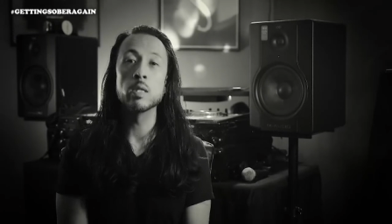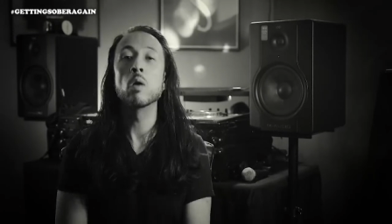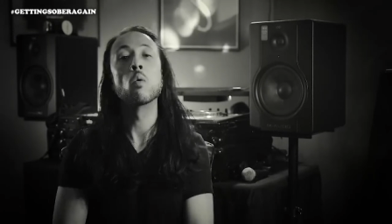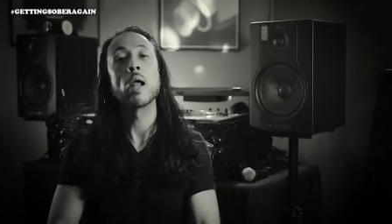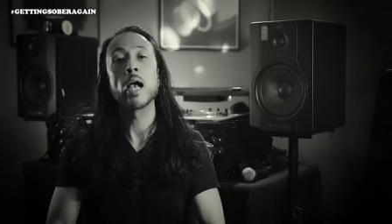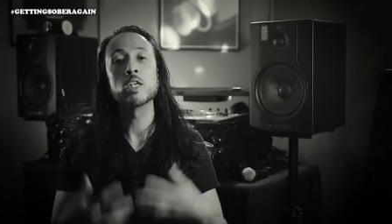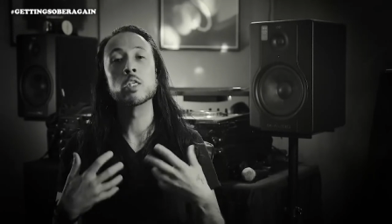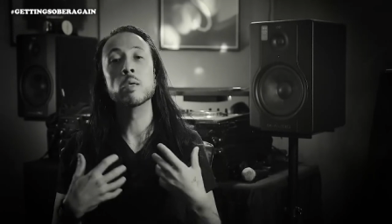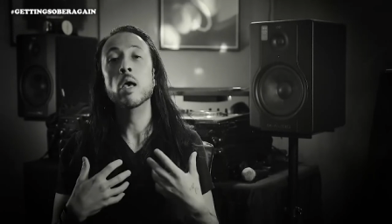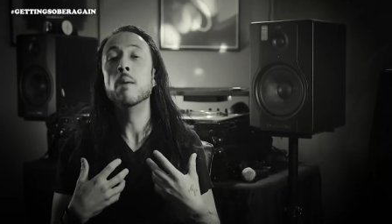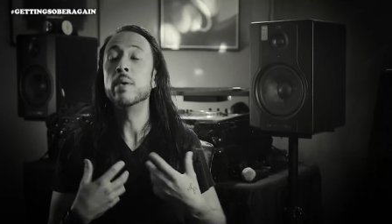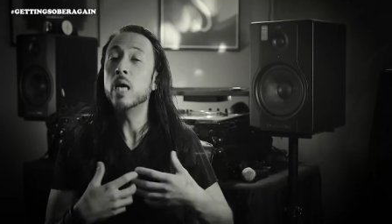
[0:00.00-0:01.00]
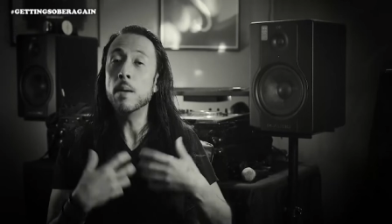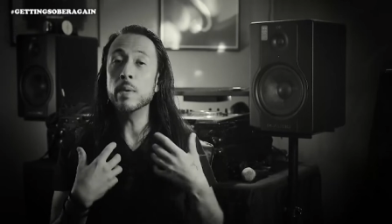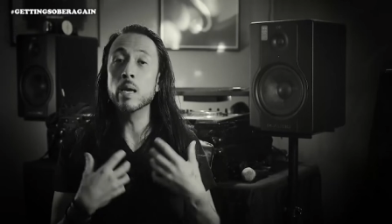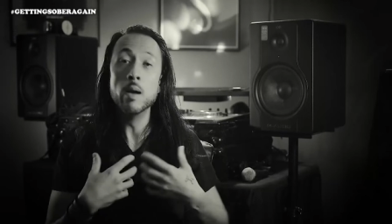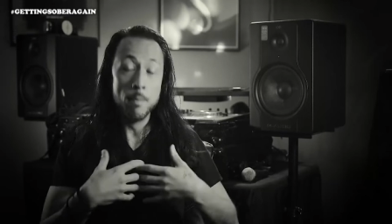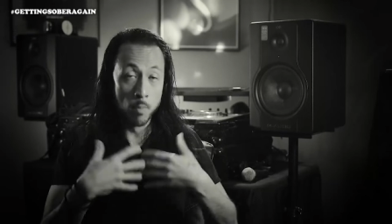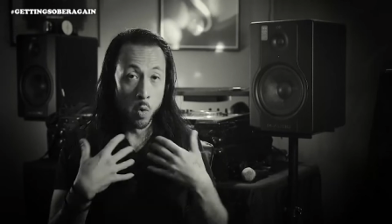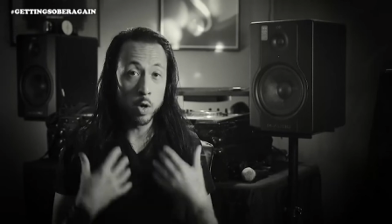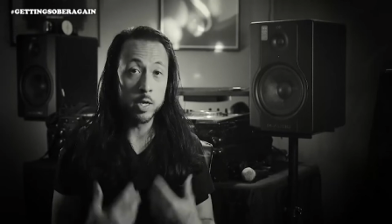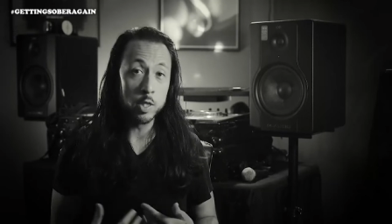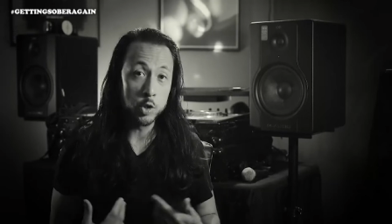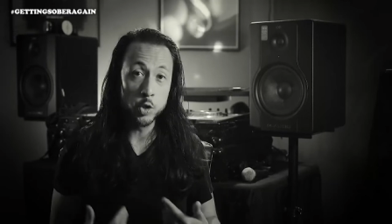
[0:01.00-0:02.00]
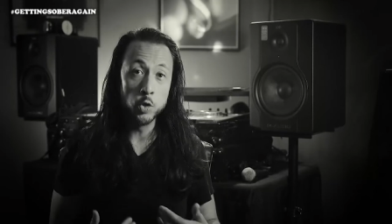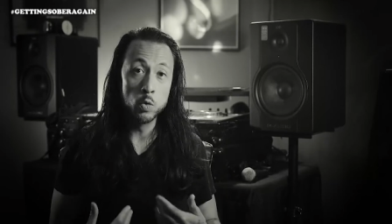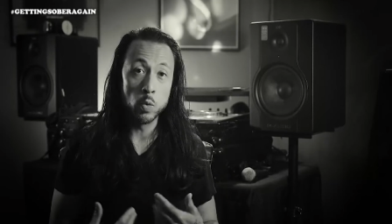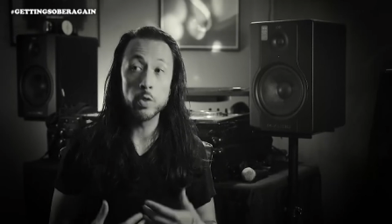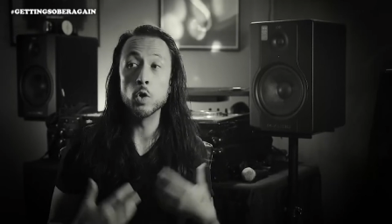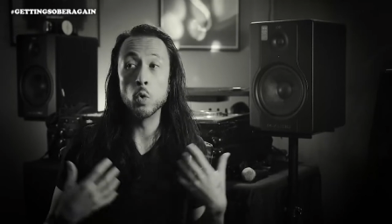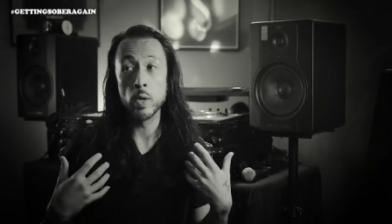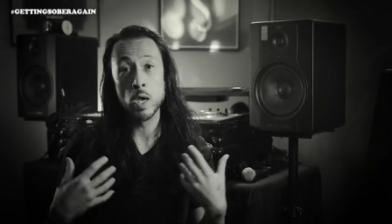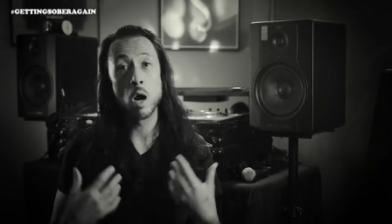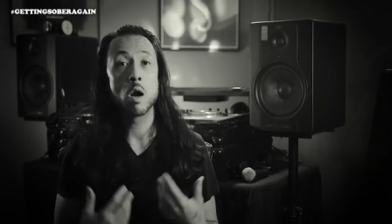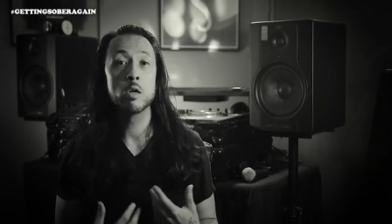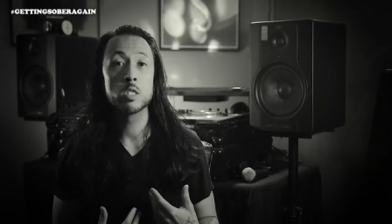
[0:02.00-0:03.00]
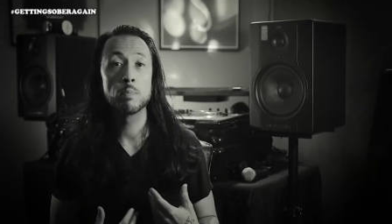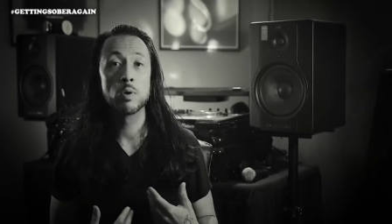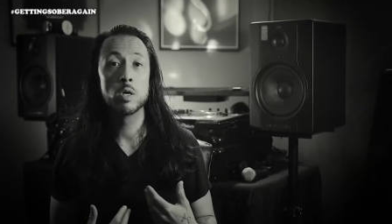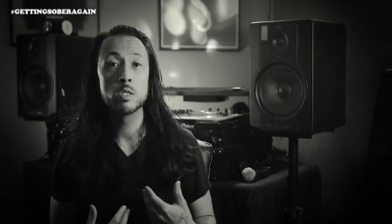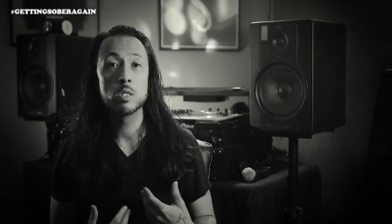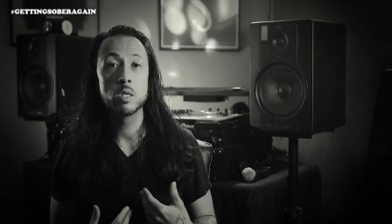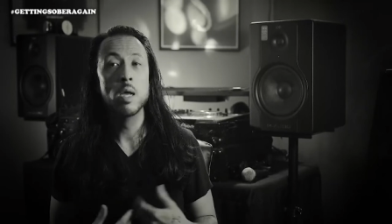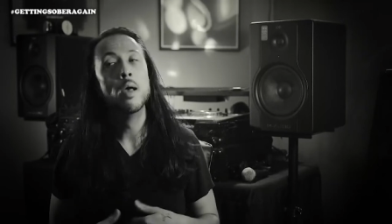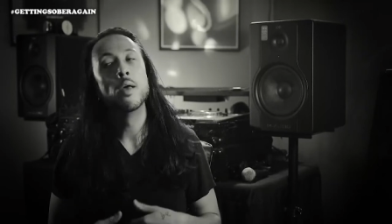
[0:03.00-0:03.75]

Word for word: And then we're actually becoming more in tune with who we are as a person.